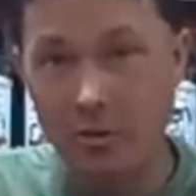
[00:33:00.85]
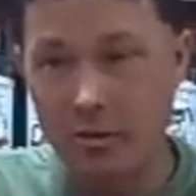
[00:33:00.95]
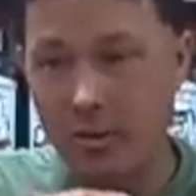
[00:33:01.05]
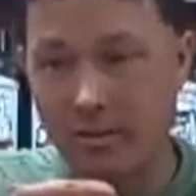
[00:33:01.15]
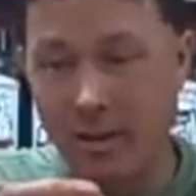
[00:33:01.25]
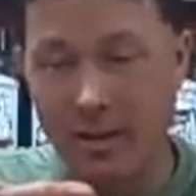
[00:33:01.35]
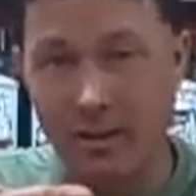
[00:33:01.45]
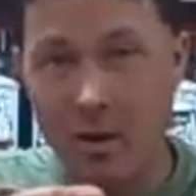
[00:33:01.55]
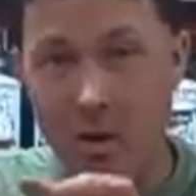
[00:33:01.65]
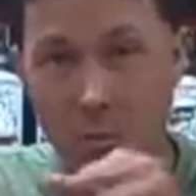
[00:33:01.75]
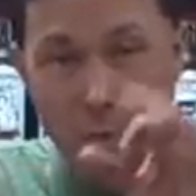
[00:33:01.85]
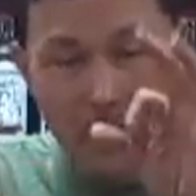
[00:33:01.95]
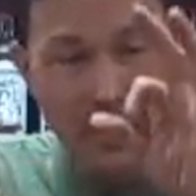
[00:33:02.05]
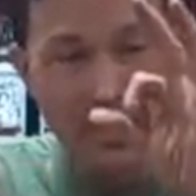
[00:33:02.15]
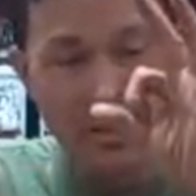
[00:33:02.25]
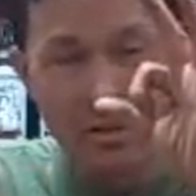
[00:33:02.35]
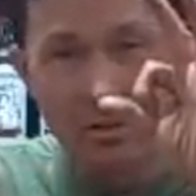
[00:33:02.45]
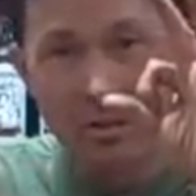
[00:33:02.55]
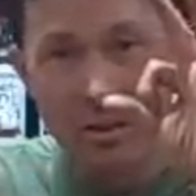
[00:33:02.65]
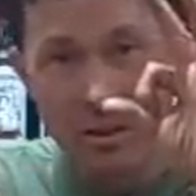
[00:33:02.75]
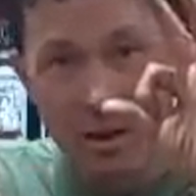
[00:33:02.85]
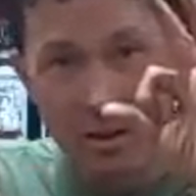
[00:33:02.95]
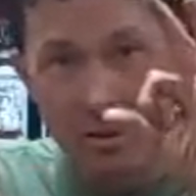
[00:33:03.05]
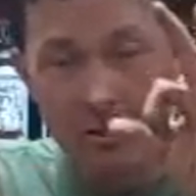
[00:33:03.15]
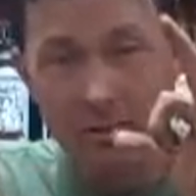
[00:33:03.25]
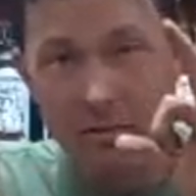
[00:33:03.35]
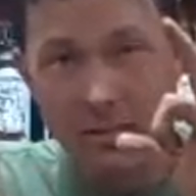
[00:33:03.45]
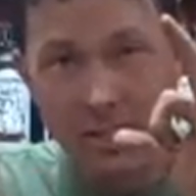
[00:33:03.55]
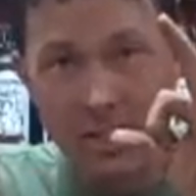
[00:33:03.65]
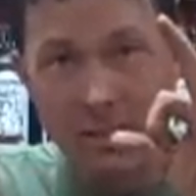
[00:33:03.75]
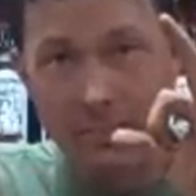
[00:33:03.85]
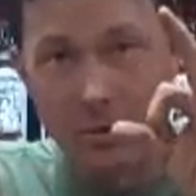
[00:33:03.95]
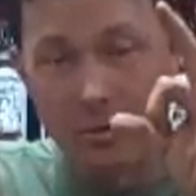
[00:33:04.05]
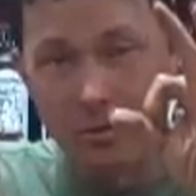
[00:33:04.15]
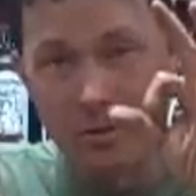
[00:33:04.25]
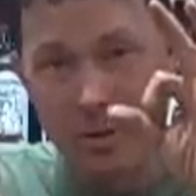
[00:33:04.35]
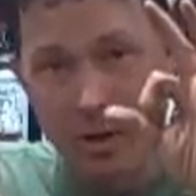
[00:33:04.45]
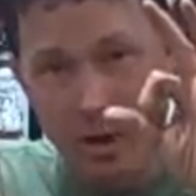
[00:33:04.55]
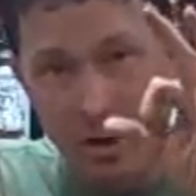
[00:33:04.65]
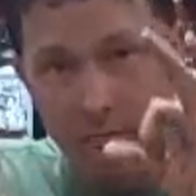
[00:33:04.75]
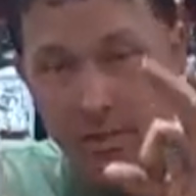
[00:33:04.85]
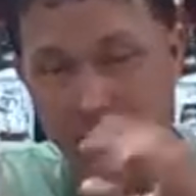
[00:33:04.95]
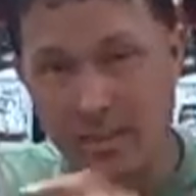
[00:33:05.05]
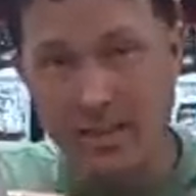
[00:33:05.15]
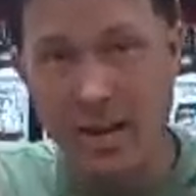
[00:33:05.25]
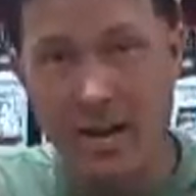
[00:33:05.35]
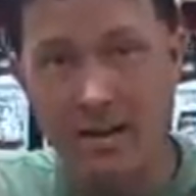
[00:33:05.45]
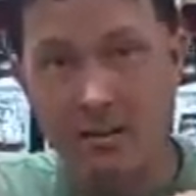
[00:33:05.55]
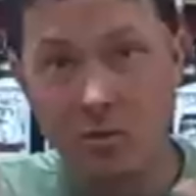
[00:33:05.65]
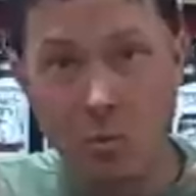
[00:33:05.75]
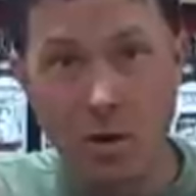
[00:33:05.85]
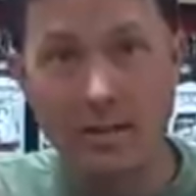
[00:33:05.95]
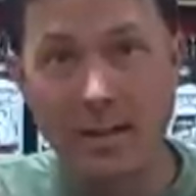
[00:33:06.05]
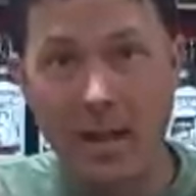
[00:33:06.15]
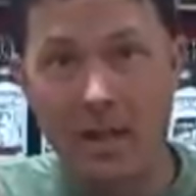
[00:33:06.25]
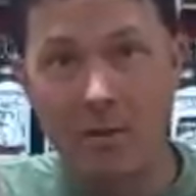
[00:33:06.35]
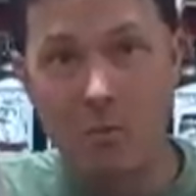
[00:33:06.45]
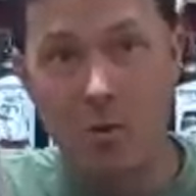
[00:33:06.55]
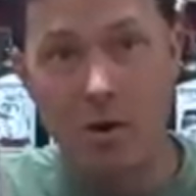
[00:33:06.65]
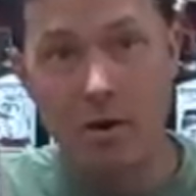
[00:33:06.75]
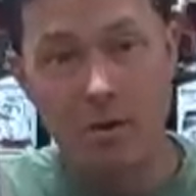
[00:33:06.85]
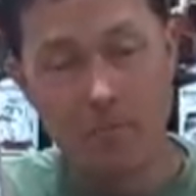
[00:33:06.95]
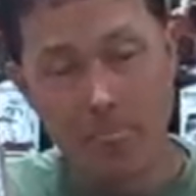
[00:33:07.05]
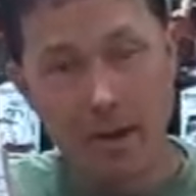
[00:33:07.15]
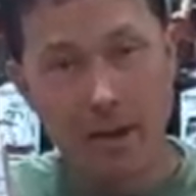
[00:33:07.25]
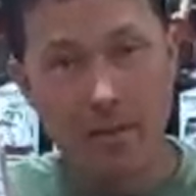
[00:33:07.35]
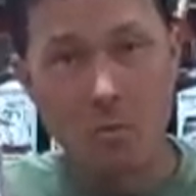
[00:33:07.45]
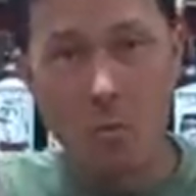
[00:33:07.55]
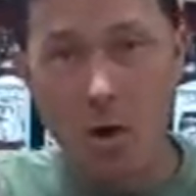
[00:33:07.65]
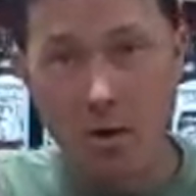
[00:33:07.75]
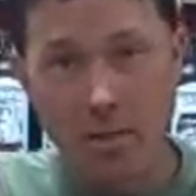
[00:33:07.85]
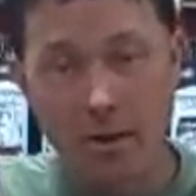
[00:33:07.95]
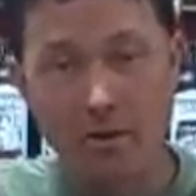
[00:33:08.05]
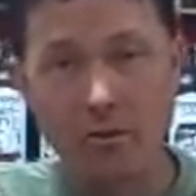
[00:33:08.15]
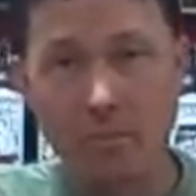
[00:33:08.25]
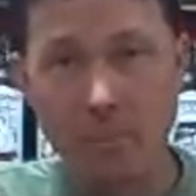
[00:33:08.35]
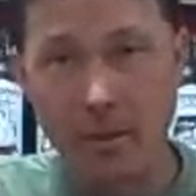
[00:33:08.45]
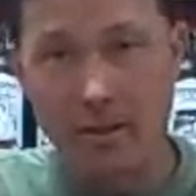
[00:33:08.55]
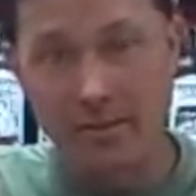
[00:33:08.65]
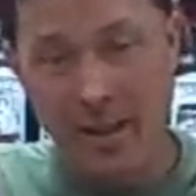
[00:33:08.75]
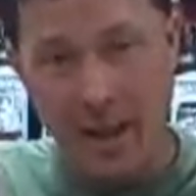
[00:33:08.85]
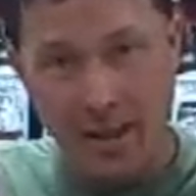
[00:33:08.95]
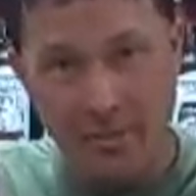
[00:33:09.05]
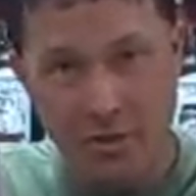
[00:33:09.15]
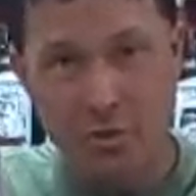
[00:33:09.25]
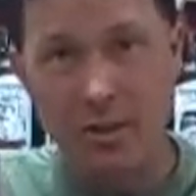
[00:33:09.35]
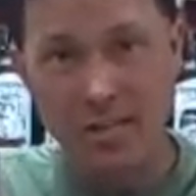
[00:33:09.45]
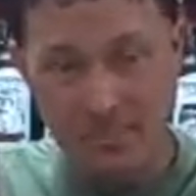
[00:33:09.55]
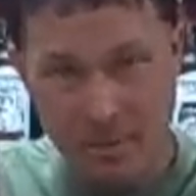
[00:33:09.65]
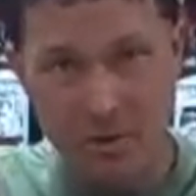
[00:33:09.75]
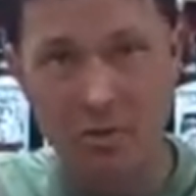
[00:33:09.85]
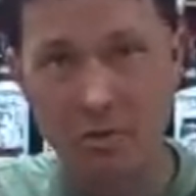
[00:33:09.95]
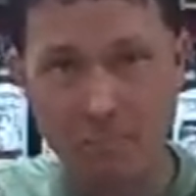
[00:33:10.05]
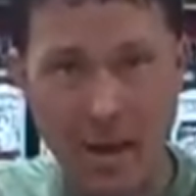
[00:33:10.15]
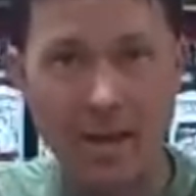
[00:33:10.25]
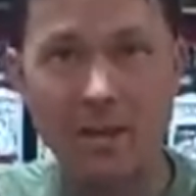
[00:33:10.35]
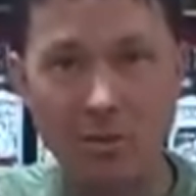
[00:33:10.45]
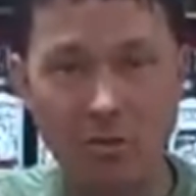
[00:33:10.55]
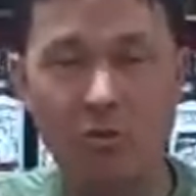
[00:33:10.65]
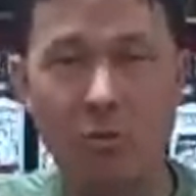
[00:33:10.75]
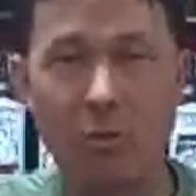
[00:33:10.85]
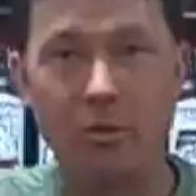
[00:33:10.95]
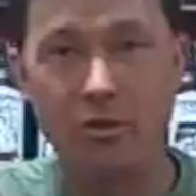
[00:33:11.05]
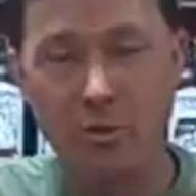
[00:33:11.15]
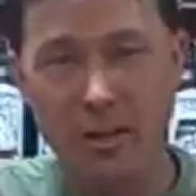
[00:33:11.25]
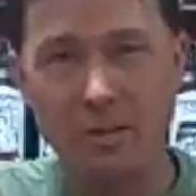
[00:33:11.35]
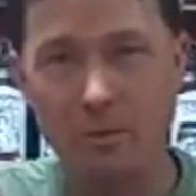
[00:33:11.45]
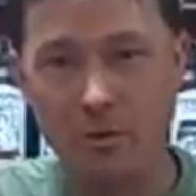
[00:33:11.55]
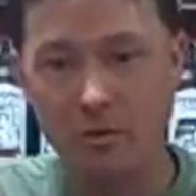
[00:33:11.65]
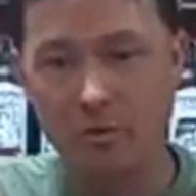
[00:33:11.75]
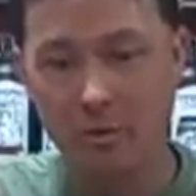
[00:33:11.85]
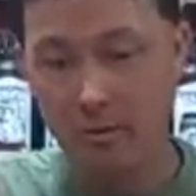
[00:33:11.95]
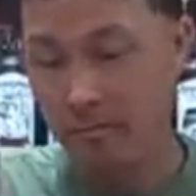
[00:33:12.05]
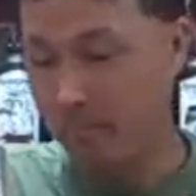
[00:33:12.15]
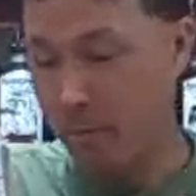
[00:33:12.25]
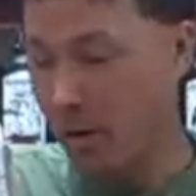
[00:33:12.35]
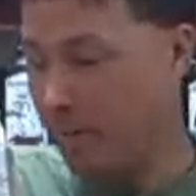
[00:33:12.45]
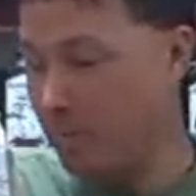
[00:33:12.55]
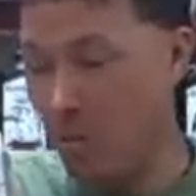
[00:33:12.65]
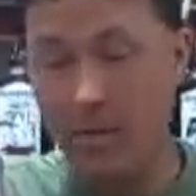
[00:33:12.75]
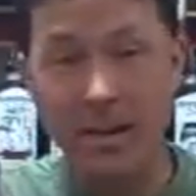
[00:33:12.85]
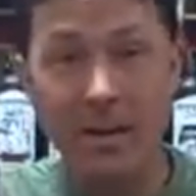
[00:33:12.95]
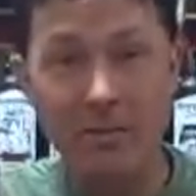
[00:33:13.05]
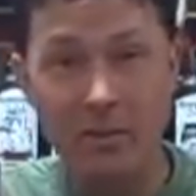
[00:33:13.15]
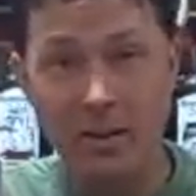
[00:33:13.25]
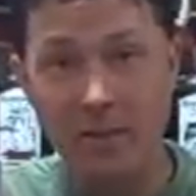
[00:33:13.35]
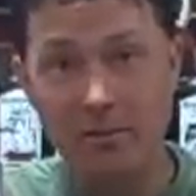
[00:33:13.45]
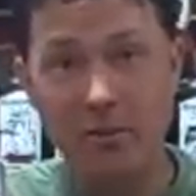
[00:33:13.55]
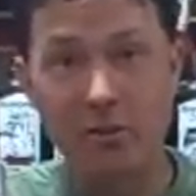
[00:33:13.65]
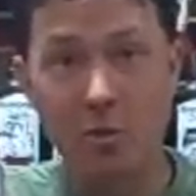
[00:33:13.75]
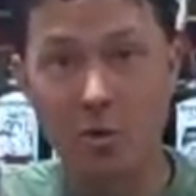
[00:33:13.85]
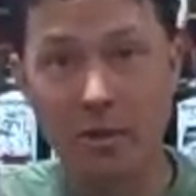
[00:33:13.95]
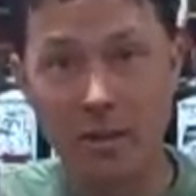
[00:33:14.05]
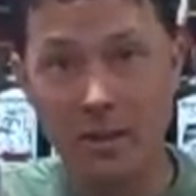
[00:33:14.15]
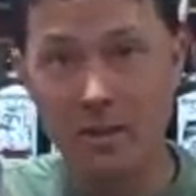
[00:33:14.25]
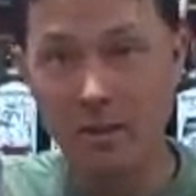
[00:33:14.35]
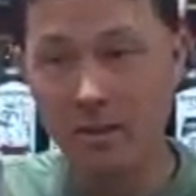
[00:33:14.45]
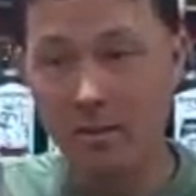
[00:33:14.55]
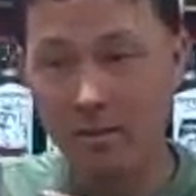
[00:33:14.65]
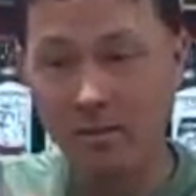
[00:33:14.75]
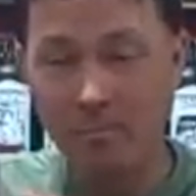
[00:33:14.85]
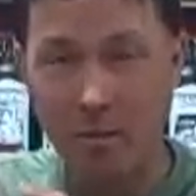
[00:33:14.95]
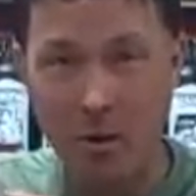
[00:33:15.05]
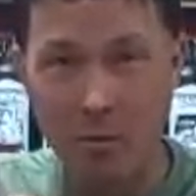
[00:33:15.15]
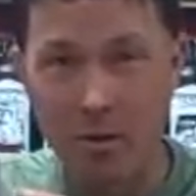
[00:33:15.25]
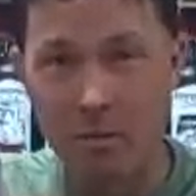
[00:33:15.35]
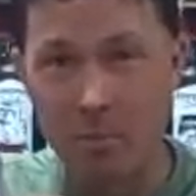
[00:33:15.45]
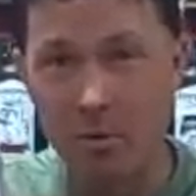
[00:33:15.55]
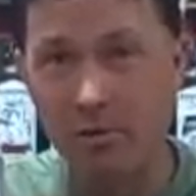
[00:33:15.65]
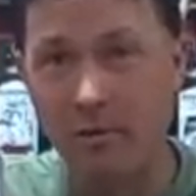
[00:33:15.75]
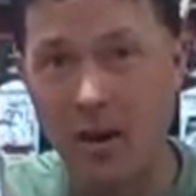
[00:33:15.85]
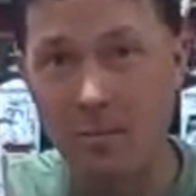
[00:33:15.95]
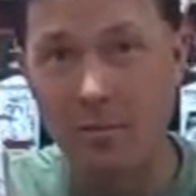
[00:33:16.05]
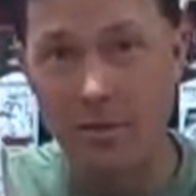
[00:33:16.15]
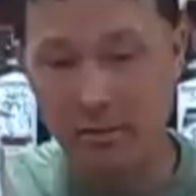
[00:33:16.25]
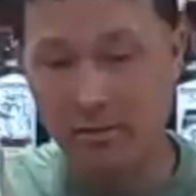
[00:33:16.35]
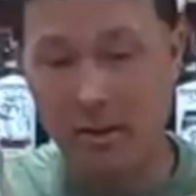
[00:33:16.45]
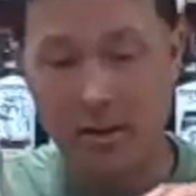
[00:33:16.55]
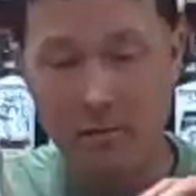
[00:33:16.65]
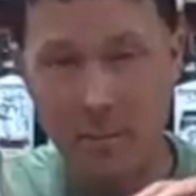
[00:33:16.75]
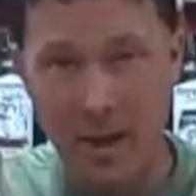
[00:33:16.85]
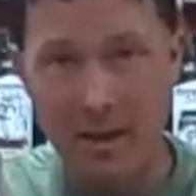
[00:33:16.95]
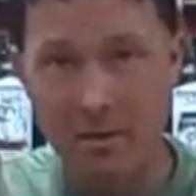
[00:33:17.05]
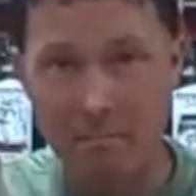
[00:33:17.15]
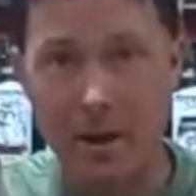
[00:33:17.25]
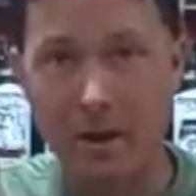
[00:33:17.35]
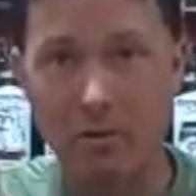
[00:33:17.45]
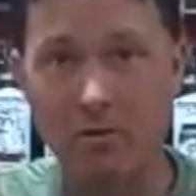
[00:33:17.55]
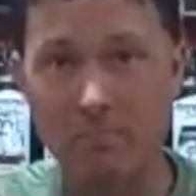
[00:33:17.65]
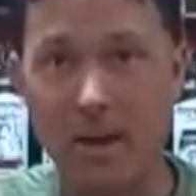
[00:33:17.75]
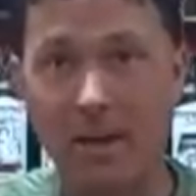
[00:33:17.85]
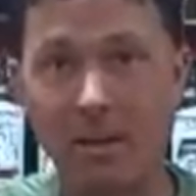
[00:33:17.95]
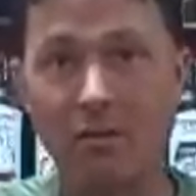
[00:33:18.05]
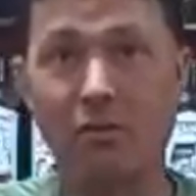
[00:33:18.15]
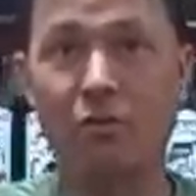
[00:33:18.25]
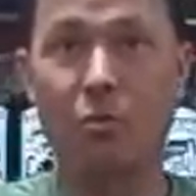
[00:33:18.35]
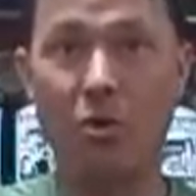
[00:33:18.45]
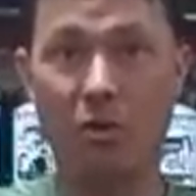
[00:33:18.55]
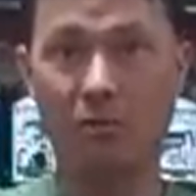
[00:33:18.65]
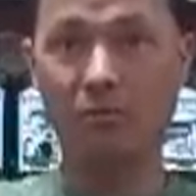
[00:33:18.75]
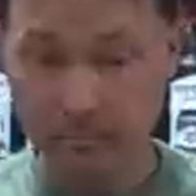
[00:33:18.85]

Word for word: You're gonna take 1 little teaspoon of the C90 to 1 gallon of water and then water that into your plants to add the trace minerals back in your soil. The trace minerals, probably more than anything else in this whole kit, this is probably one of the most valuable things aside from adding the microbes back into the soil.